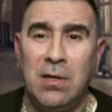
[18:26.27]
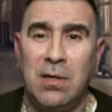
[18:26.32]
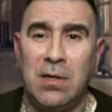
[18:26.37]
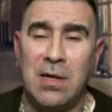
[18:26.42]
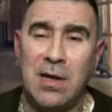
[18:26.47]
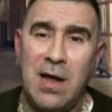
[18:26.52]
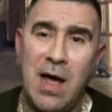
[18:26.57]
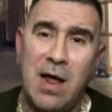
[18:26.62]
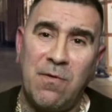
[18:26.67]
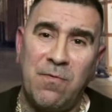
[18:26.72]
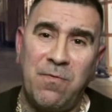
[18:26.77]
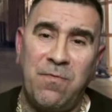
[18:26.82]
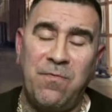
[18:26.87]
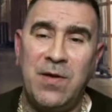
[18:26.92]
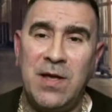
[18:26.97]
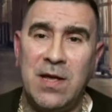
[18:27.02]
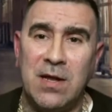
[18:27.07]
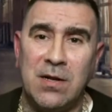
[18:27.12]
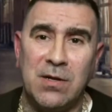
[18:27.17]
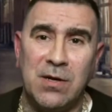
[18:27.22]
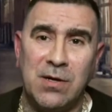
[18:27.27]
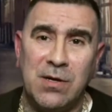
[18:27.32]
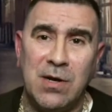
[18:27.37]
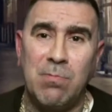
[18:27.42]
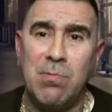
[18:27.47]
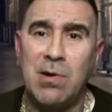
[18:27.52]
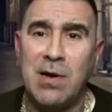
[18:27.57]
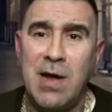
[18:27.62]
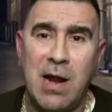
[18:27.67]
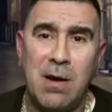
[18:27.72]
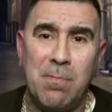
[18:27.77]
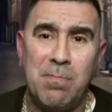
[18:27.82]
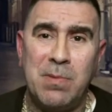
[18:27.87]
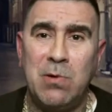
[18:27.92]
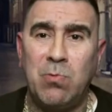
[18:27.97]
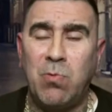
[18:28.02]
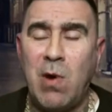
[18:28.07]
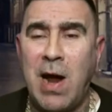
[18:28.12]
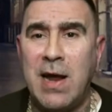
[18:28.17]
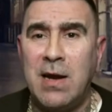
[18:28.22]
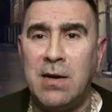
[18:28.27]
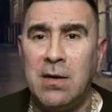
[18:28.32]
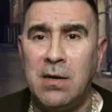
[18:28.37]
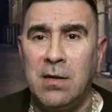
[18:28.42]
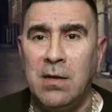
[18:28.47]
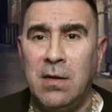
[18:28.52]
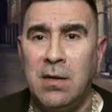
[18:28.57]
It got to fit. The number got to be right.